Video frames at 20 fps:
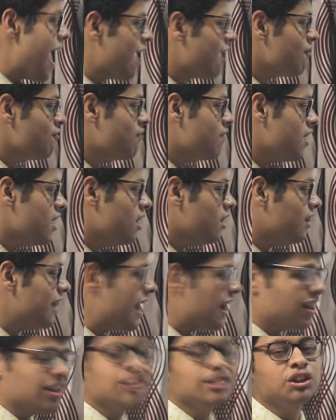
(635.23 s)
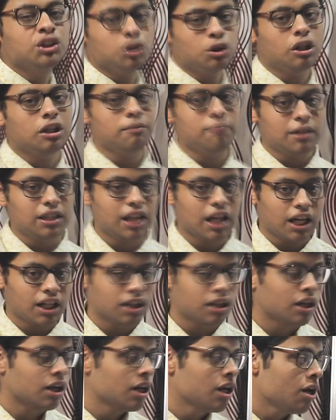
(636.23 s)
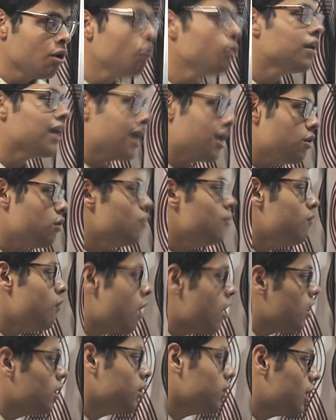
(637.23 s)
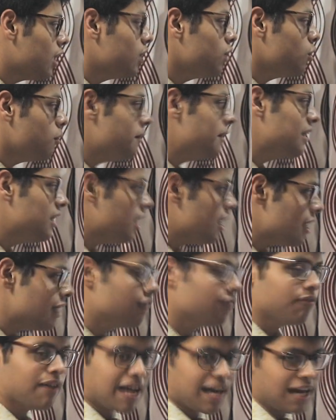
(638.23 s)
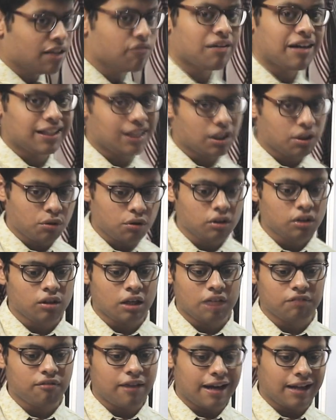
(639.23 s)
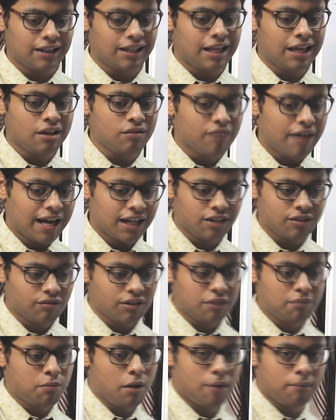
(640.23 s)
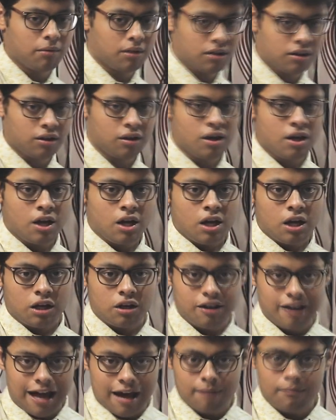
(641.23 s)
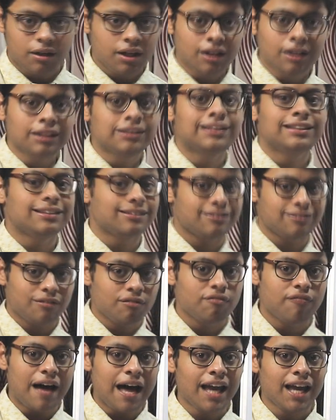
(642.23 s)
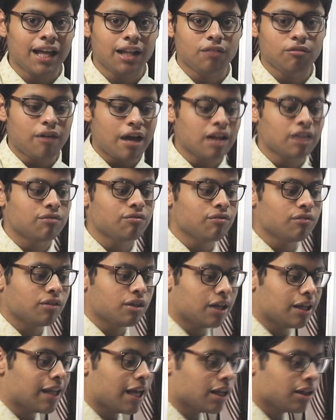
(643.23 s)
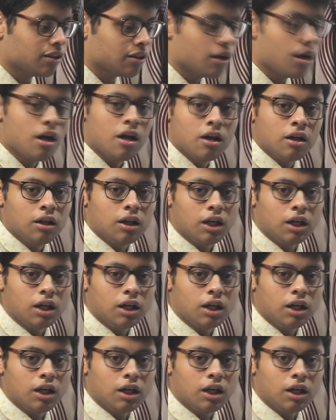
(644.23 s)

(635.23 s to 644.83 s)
I feel that this shouldn't be done. Okay, you want it to be neat, fine, write in good handwriting, write with proper grammar, it's fine, write correct